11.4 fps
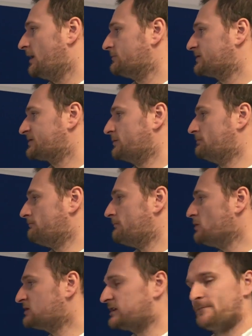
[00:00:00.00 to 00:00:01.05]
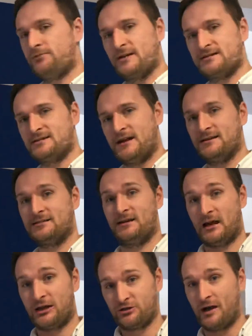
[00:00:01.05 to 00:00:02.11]
So mostly present tense,
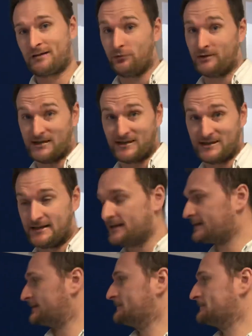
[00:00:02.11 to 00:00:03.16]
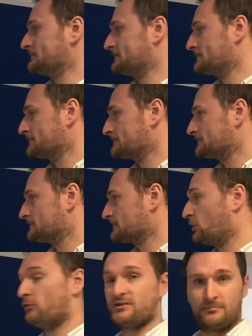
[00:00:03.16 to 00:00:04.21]
unless your animal is extinct,
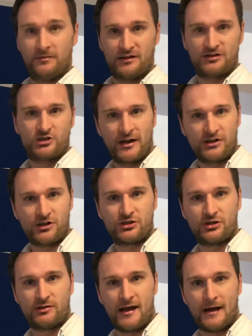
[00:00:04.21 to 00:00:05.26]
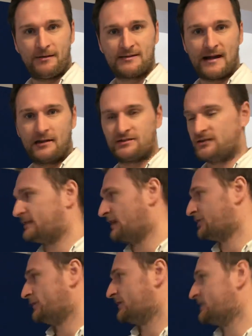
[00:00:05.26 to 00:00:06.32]
or if something has changed to their habitats and
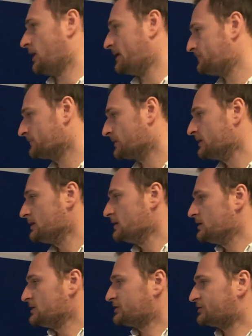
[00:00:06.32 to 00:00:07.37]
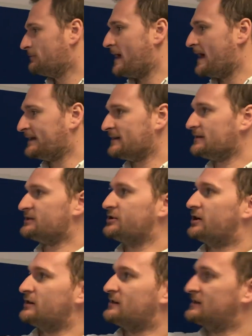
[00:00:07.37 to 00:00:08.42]
things over time. Subheadings, you
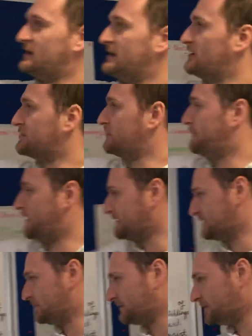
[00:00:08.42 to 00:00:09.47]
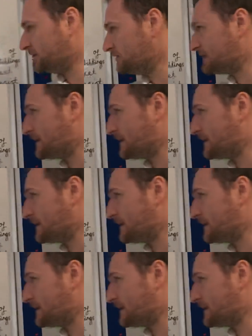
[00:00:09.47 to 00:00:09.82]
can see the subheadings that we use.